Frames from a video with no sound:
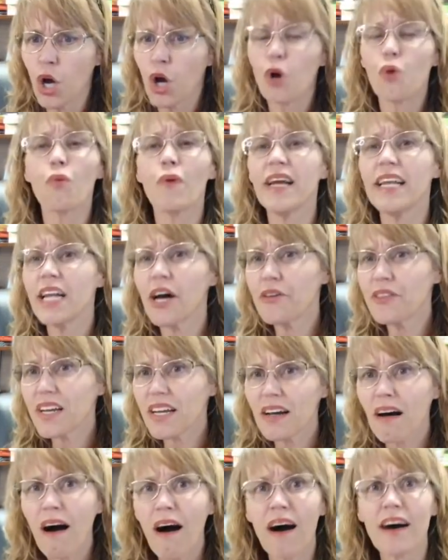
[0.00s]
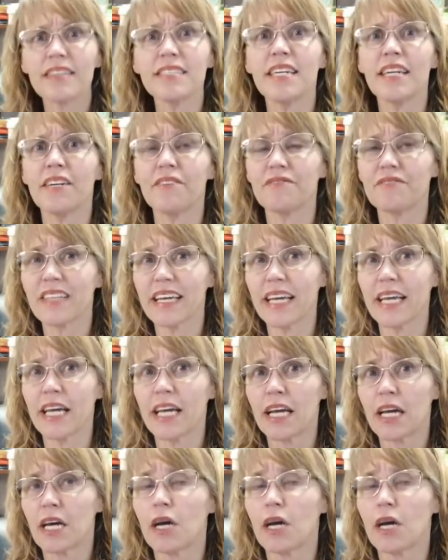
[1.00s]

We know that cognitively,